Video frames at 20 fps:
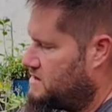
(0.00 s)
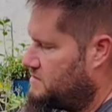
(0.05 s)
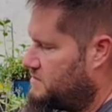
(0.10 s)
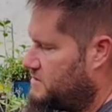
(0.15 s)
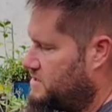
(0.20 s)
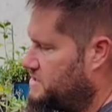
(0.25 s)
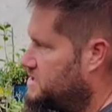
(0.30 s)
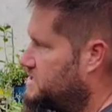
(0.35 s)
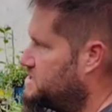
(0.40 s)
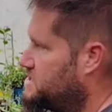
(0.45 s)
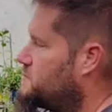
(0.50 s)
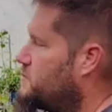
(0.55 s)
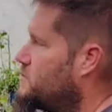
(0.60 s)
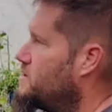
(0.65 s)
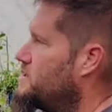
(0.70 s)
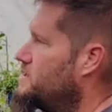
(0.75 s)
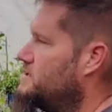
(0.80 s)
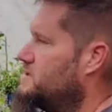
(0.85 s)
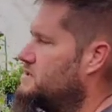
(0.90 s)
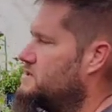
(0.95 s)
But at this
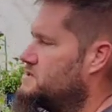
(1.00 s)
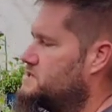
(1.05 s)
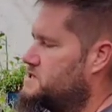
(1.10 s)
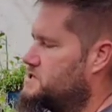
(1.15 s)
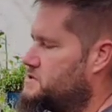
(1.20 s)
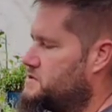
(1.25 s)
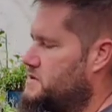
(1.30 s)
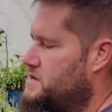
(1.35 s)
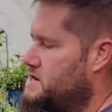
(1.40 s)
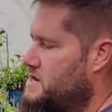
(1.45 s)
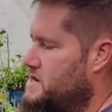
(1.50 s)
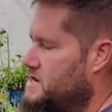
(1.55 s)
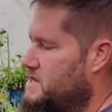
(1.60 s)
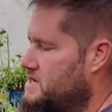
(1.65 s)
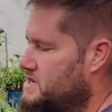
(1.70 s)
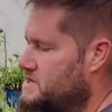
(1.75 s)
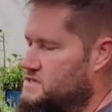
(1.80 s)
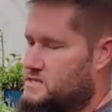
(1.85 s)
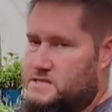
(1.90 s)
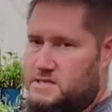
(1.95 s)
point, this tree
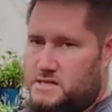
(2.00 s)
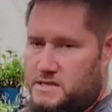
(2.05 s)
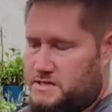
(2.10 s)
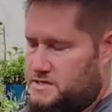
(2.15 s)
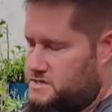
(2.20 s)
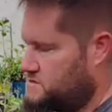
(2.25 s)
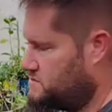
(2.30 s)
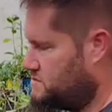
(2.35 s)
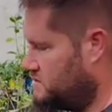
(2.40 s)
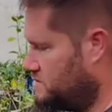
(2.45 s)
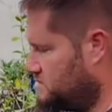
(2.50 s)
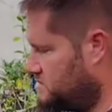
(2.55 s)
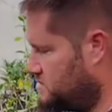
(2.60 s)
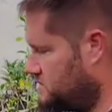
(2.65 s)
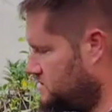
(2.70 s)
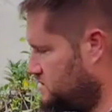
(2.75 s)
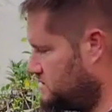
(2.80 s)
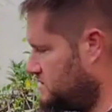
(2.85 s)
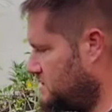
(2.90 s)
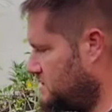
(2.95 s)
needs its roots.